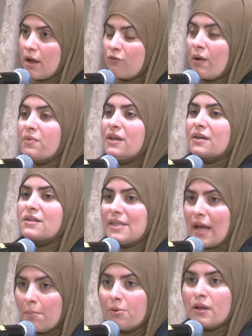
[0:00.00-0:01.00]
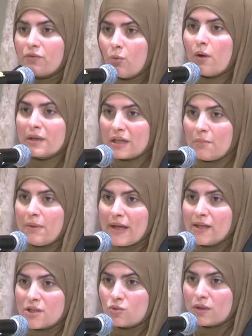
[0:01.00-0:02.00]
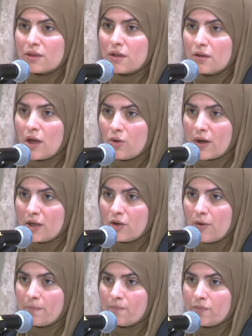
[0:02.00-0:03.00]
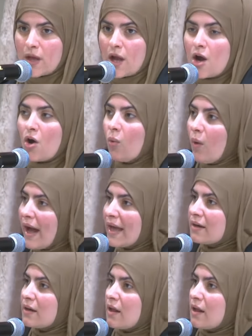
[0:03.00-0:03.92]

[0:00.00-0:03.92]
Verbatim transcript: from the example of the woman companions, radiallahu anhum. When